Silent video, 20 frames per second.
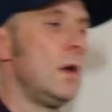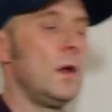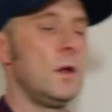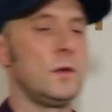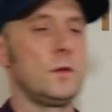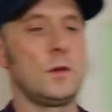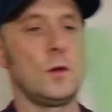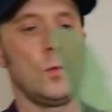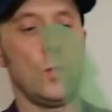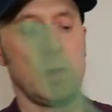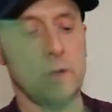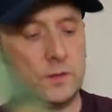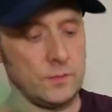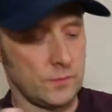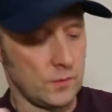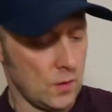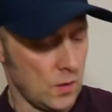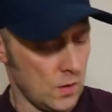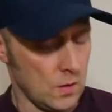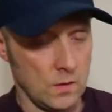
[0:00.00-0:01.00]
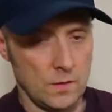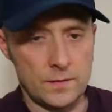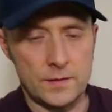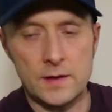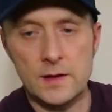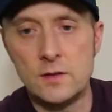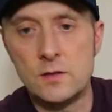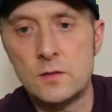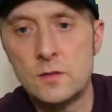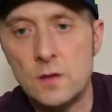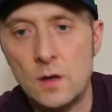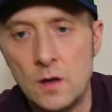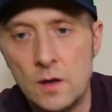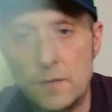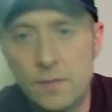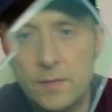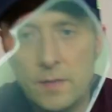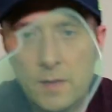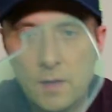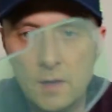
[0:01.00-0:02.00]
So what you've got on the
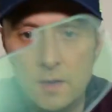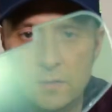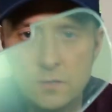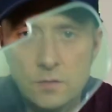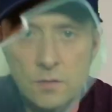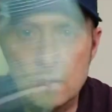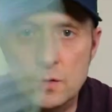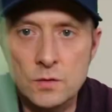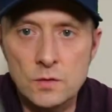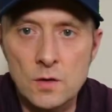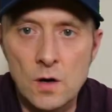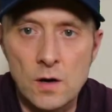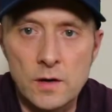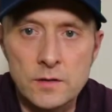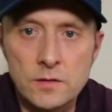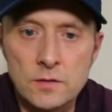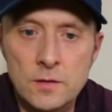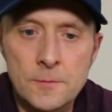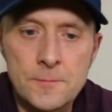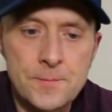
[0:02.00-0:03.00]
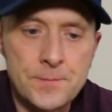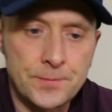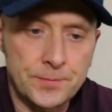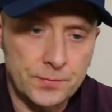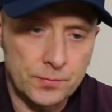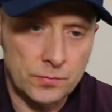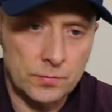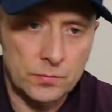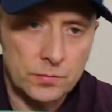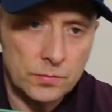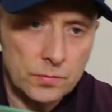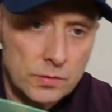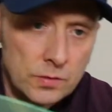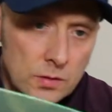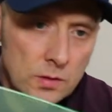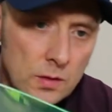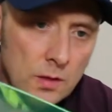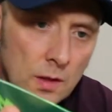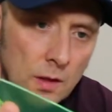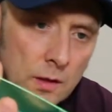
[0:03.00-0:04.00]
insert is two sides.
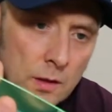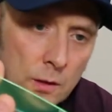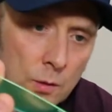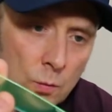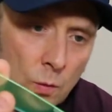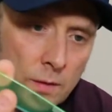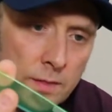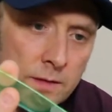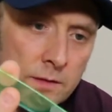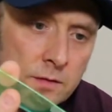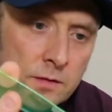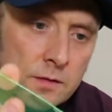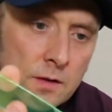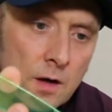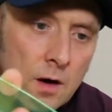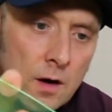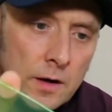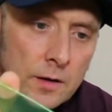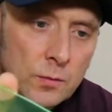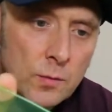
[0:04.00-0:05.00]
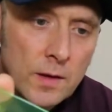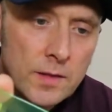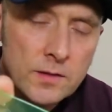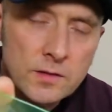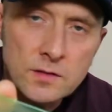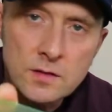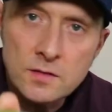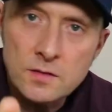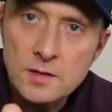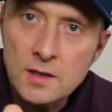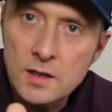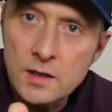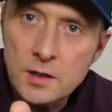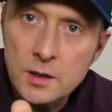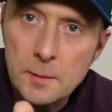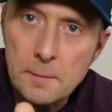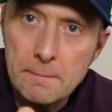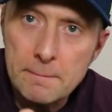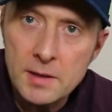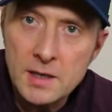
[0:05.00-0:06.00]
You want the side where there's a
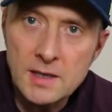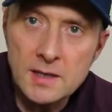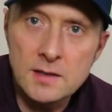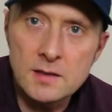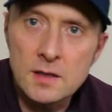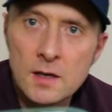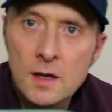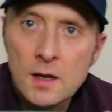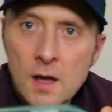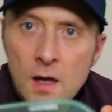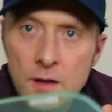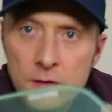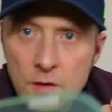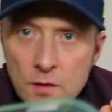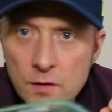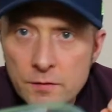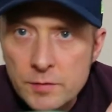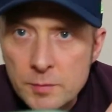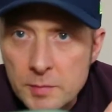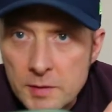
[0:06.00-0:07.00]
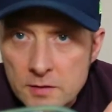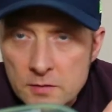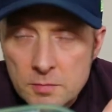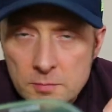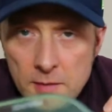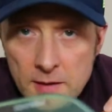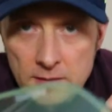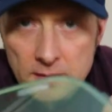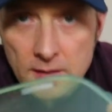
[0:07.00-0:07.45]
silicone bead. I don't know if you'll be able to make